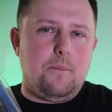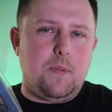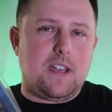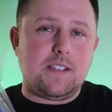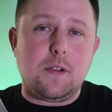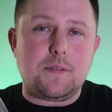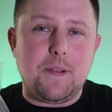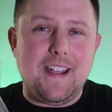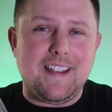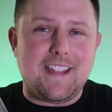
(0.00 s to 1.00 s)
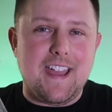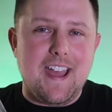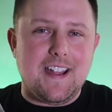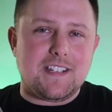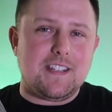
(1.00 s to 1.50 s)
Because I was paying in
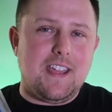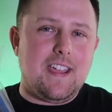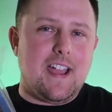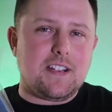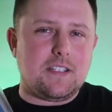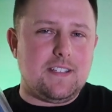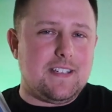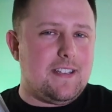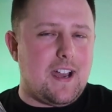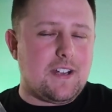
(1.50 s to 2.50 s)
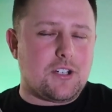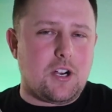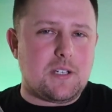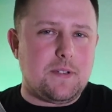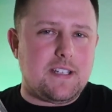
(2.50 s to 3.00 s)
cash, they actually did not
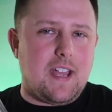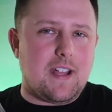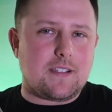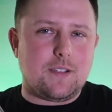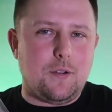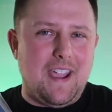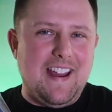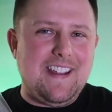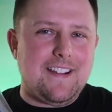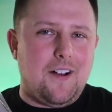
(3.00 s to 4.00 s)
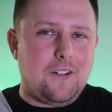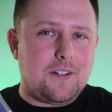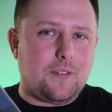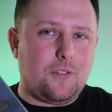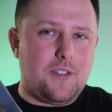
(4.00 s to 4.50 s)
charge me tax. So eighty
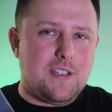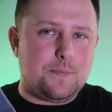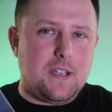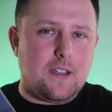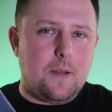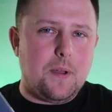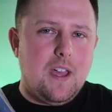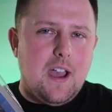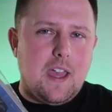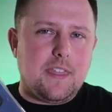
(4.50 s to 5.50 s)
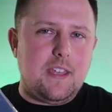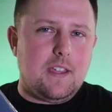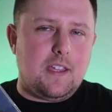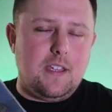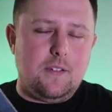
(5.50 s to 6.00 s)
dollars for this pickup. I
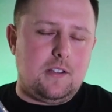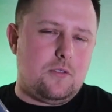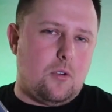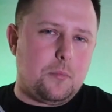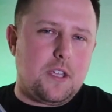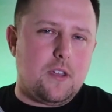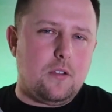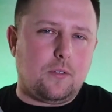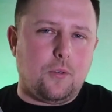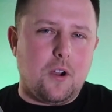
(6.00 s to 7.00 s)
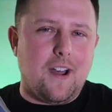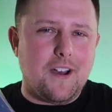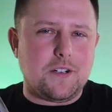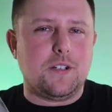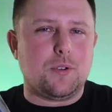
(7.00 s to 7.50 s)
think he normally goes for one
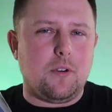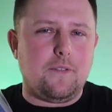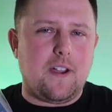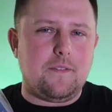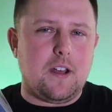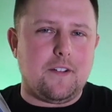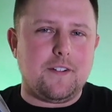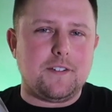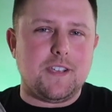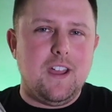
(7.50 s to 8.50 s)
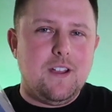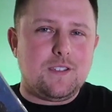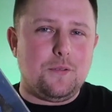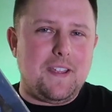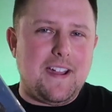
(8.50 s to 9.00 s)
hundred twenty-five dollars.
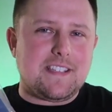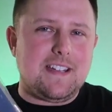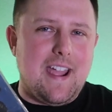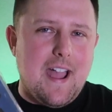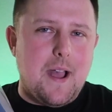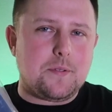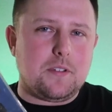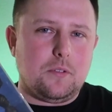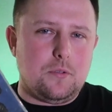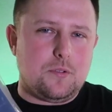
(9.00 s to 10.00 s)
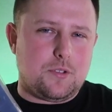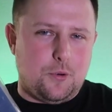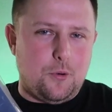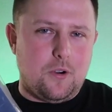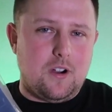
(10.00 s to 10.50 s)
So that's an absolute
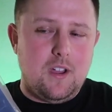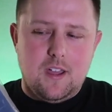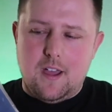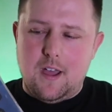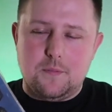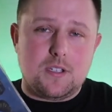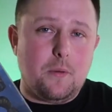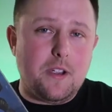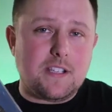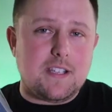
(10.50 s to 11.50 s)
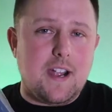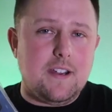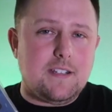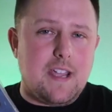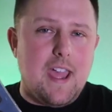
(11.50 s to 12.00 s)
score. Um, so I'm
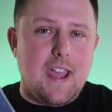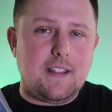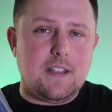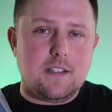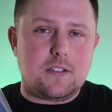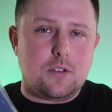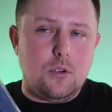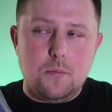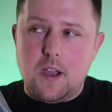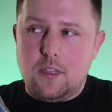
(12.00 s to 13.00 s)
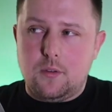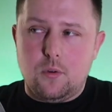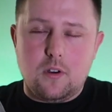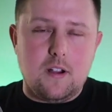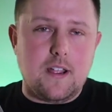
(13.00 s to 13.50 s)
excited to add this to my Thor.